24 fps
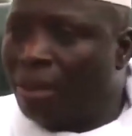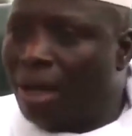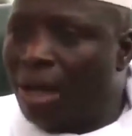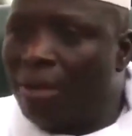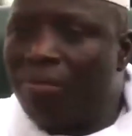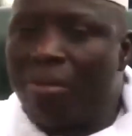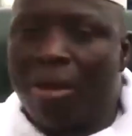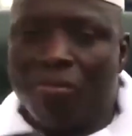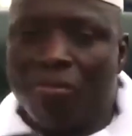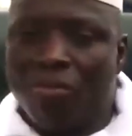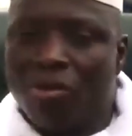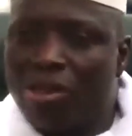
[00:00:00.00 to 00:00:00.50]

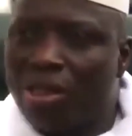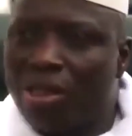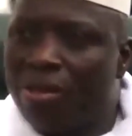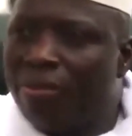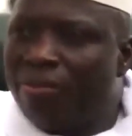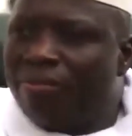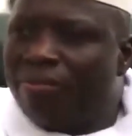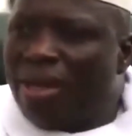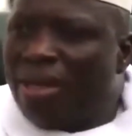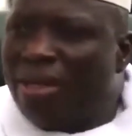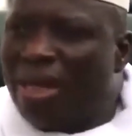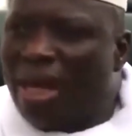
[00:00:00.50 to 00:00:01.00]
I'm a Muslim,
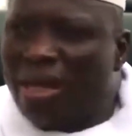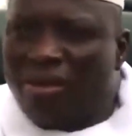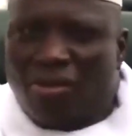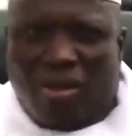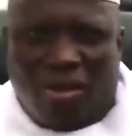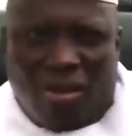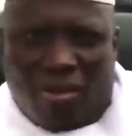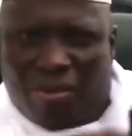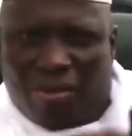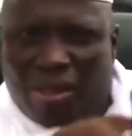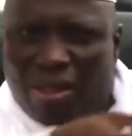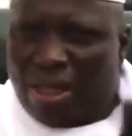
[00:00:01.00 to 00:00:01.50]
in fact,
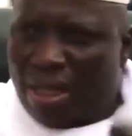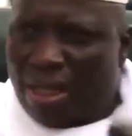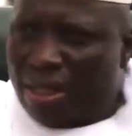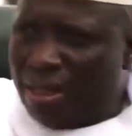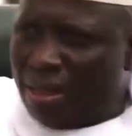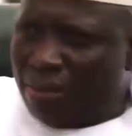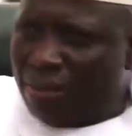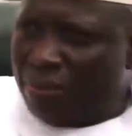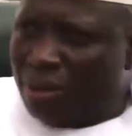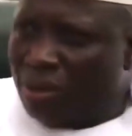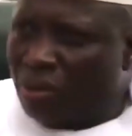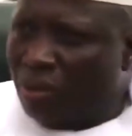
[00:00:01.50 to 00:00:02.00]
none of them can
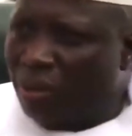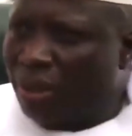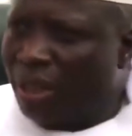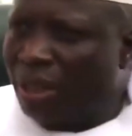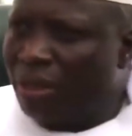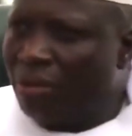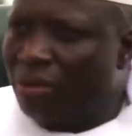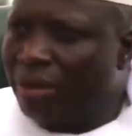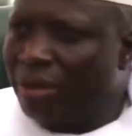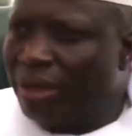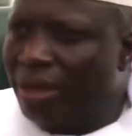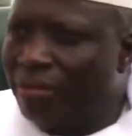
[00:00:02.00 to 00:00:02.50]
take me to
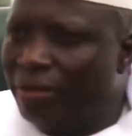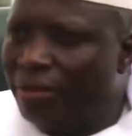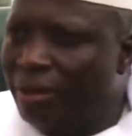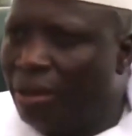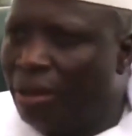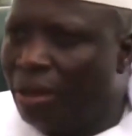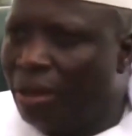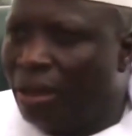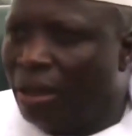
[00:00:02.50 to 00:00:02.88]
hell or heaven.